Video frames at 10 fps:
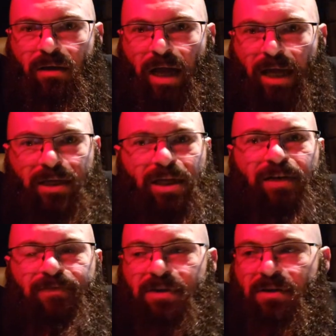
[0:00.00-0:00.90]
I
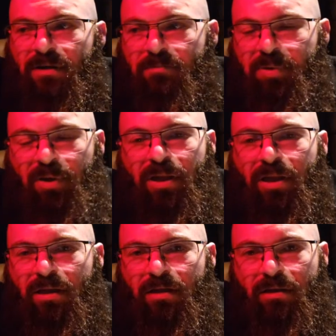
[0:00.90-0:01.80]
loved
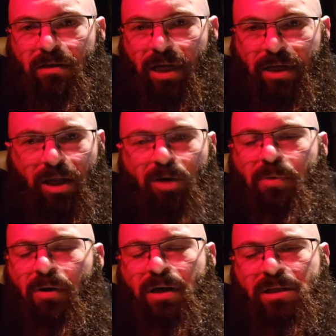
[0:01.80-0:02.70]
pulling like low
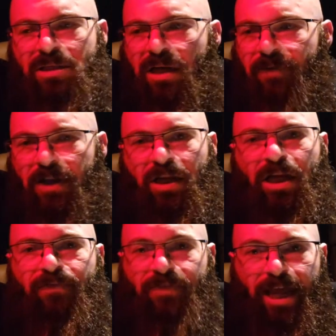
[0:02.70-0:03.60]
boy and stuff. I
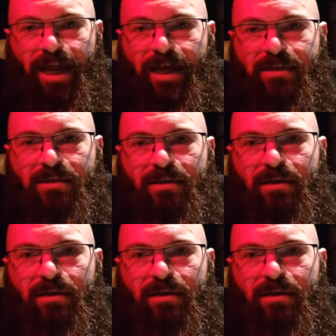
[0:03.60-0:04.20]
loved that.